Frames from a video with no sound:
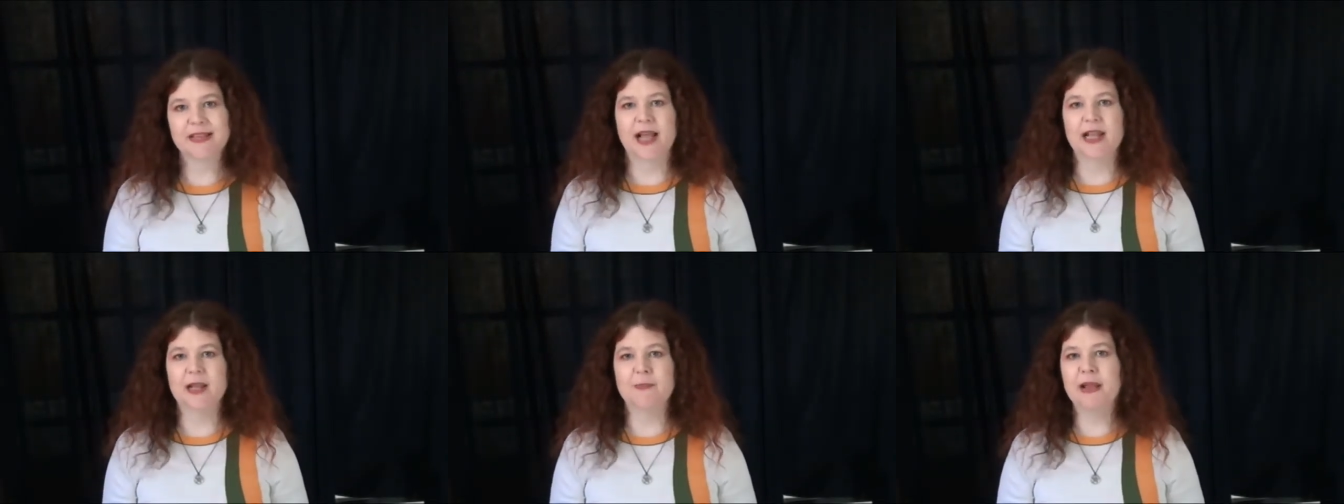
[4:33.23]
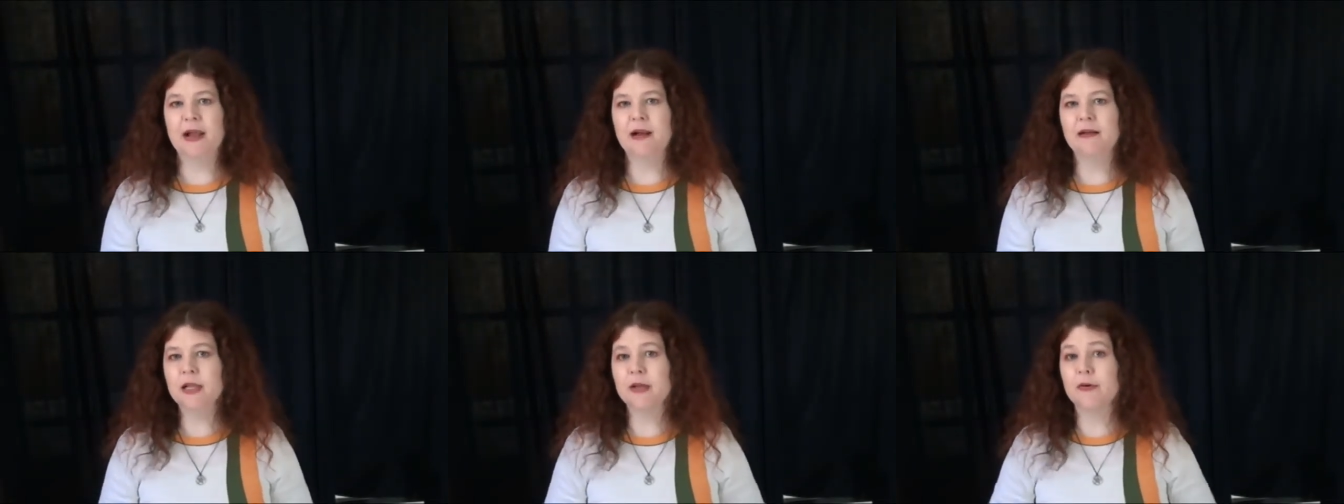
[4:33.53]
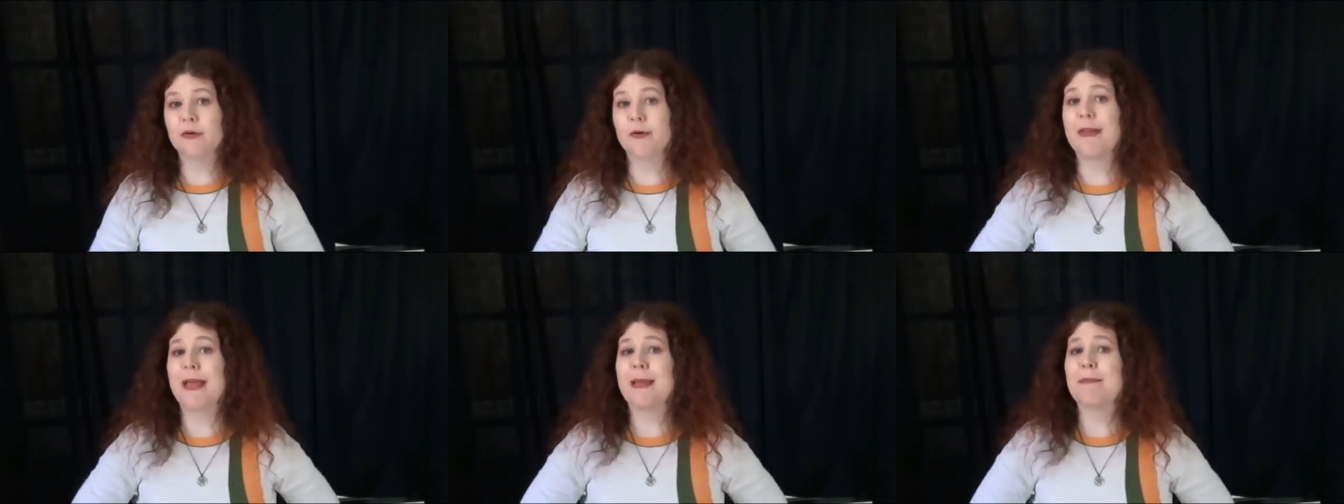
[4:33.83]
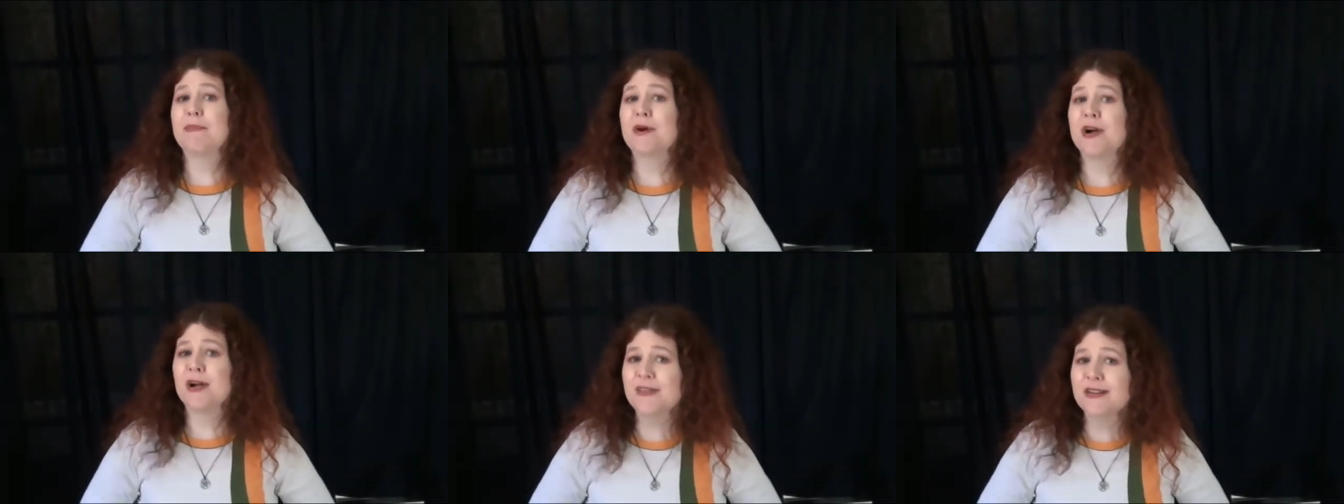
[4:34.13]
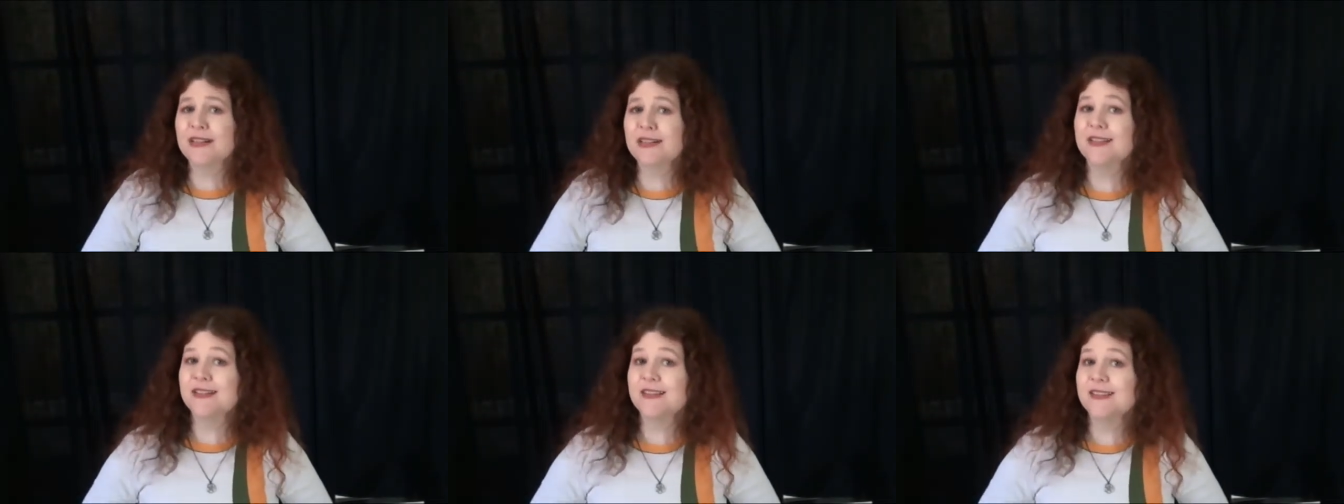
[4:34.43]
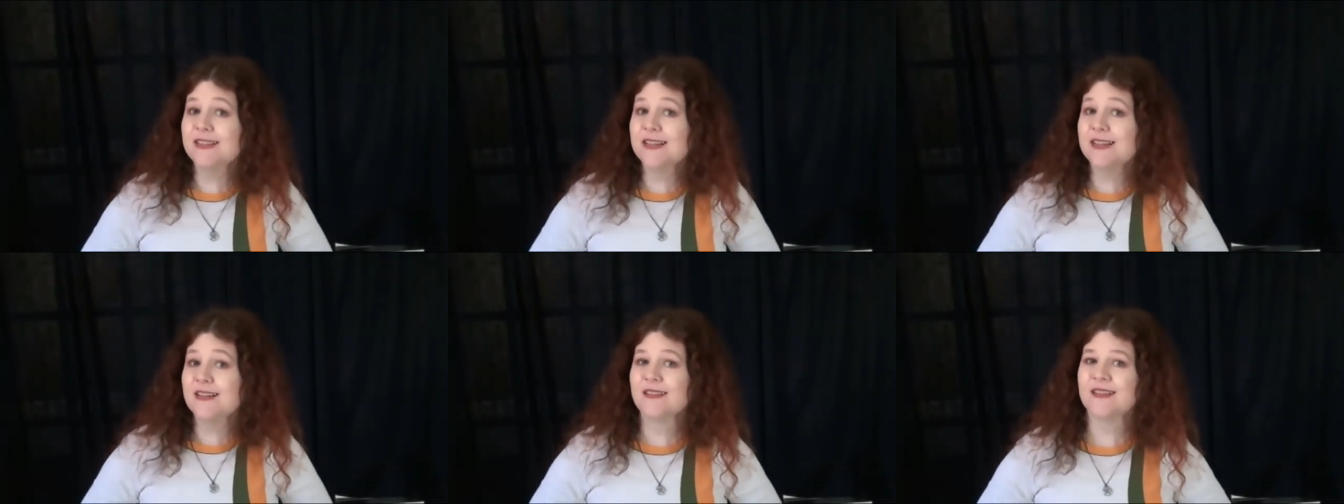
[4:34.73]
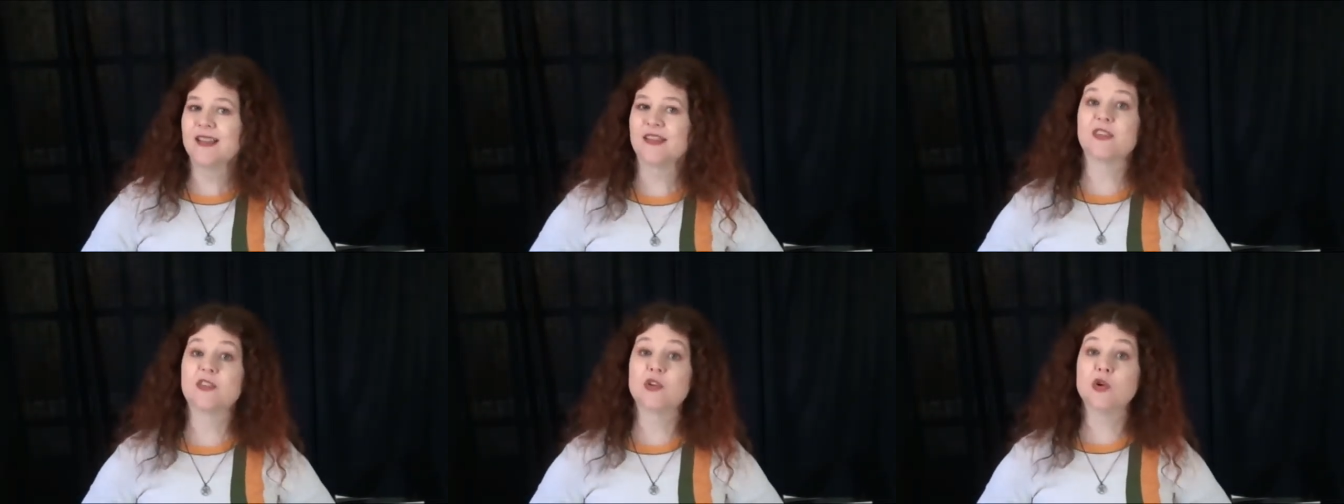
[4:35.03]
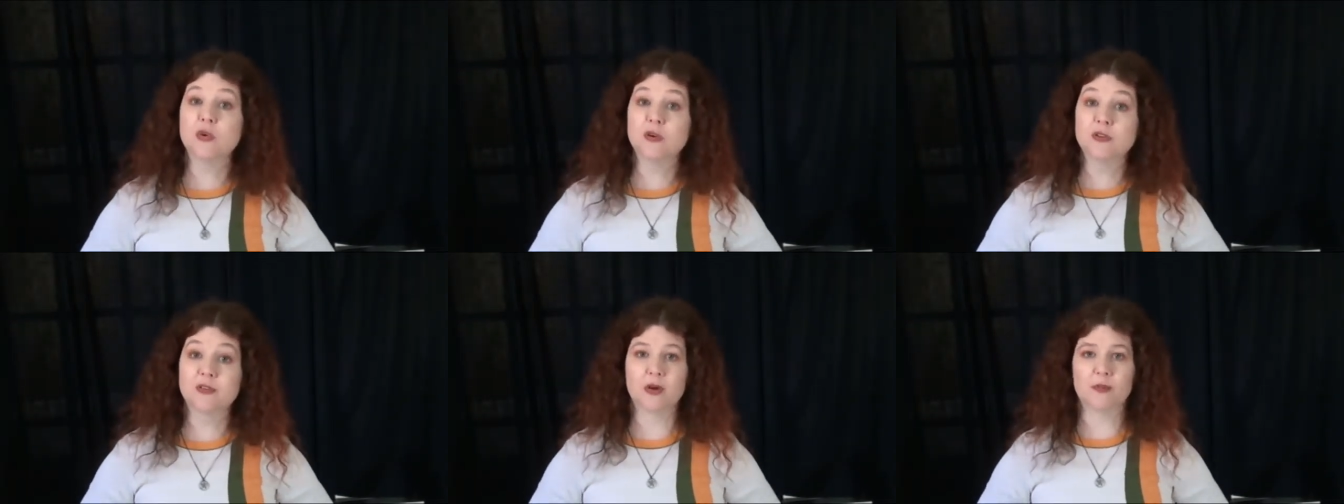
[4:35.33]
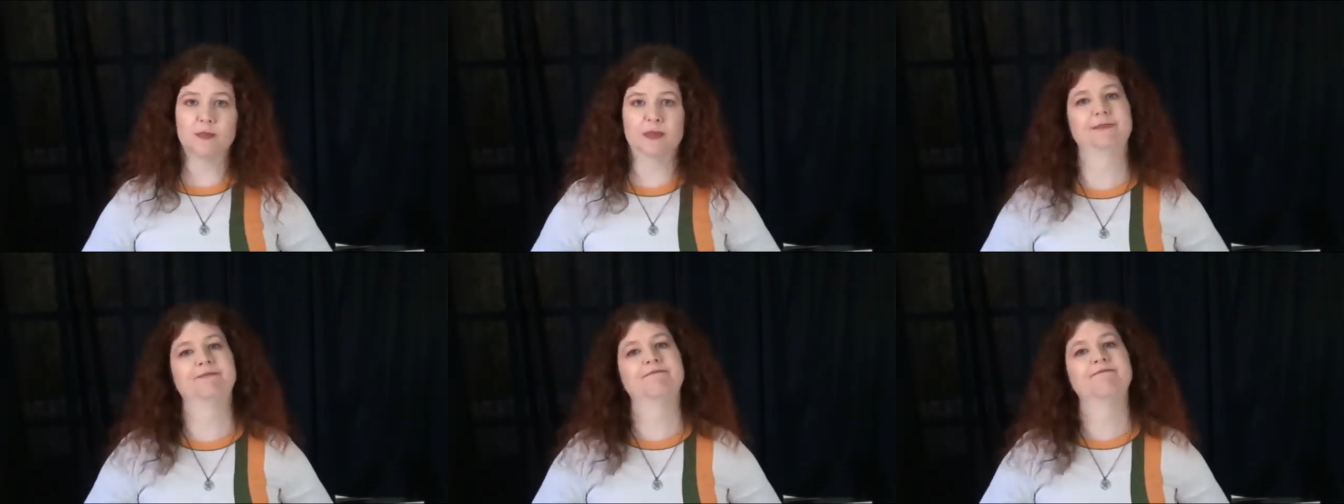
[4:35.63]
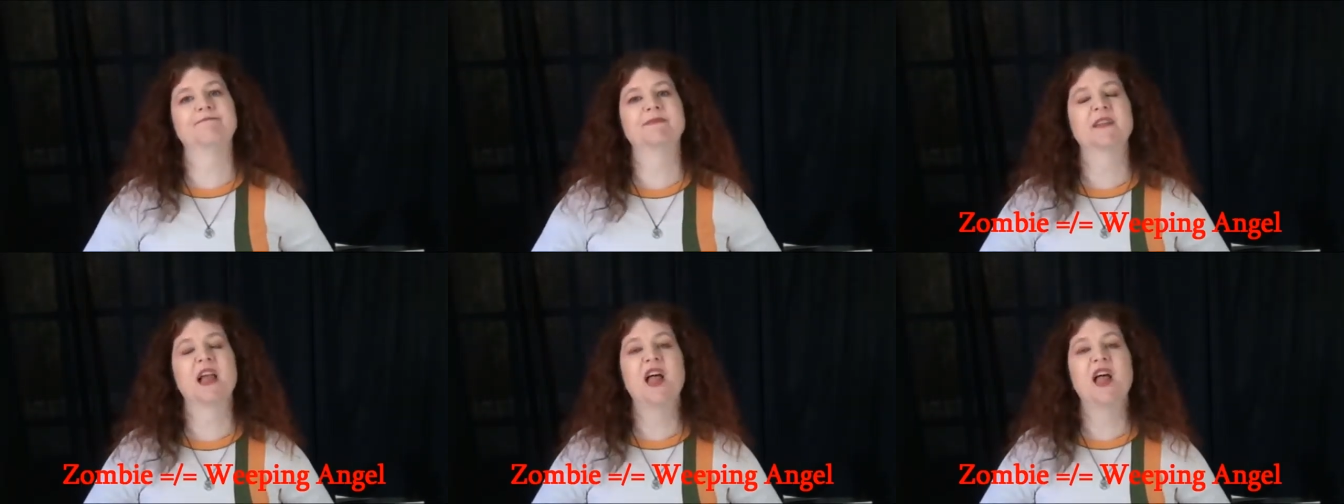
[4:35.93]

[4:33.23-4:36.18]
and apparently remain perfectly still unless the door's open.